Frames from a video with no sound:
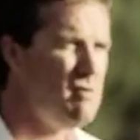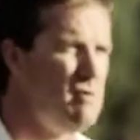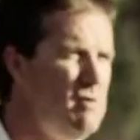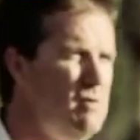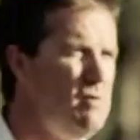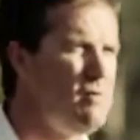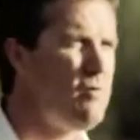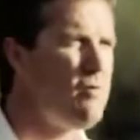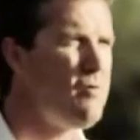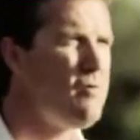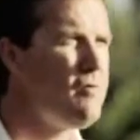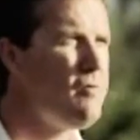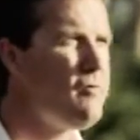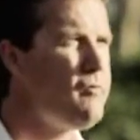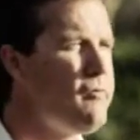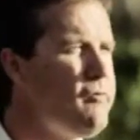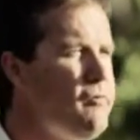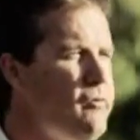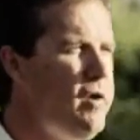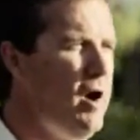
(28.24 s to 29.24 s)
having delicate
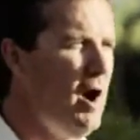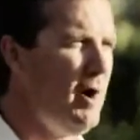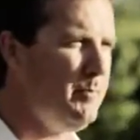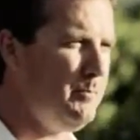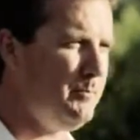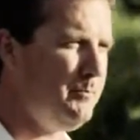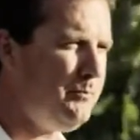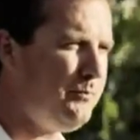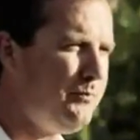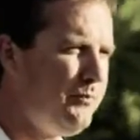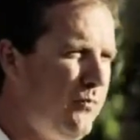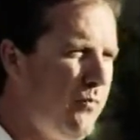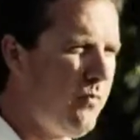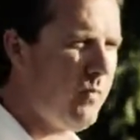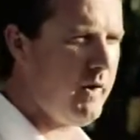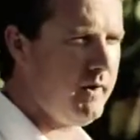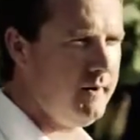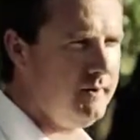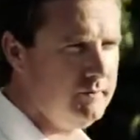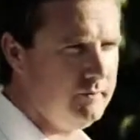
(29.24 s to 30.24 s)
layers of complexity that
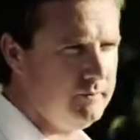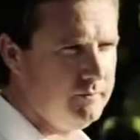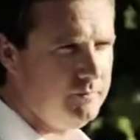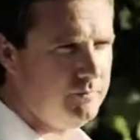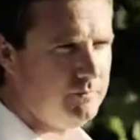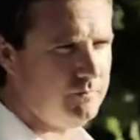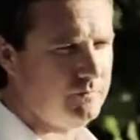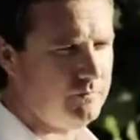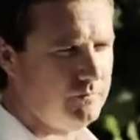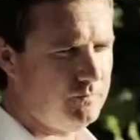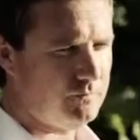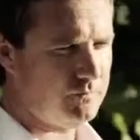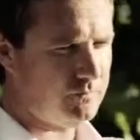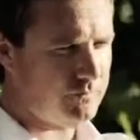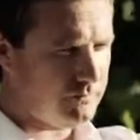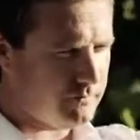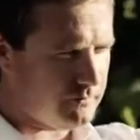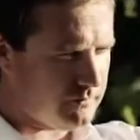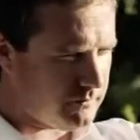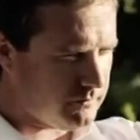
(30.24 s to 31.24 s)
will age uh,
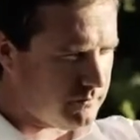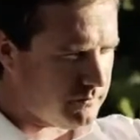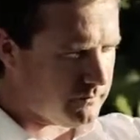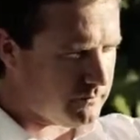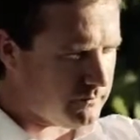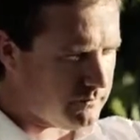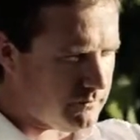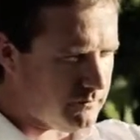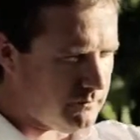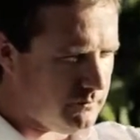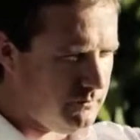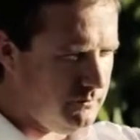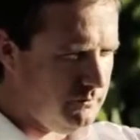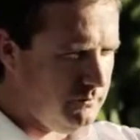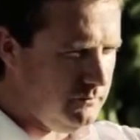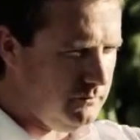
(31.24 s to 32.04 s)
beautifully over time.